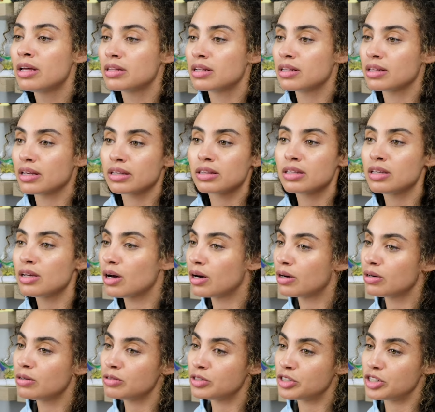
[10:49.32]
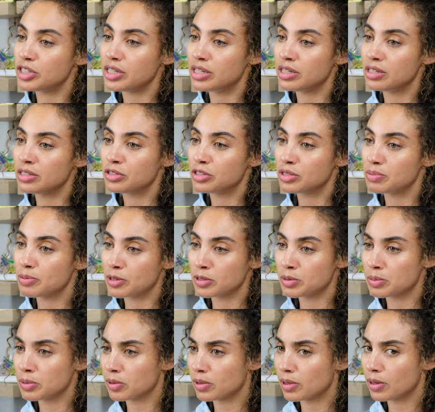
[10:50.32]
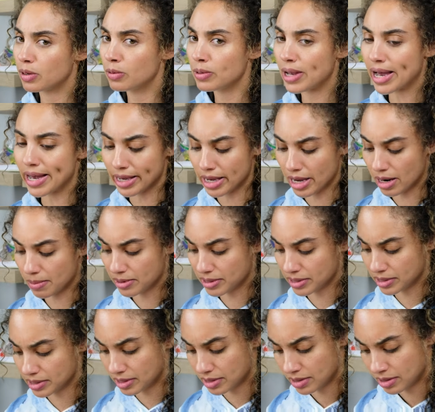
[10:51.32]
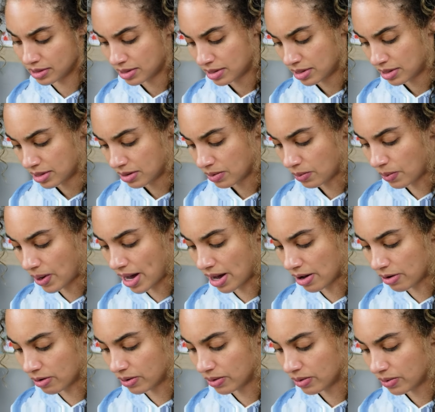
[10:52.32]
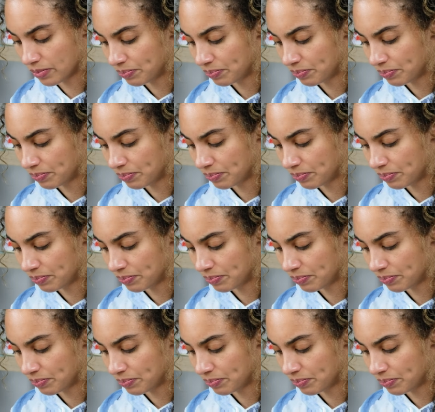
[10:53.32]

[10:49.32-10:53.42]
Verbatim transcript: than like the OG disposable Kodak cameras. Wow.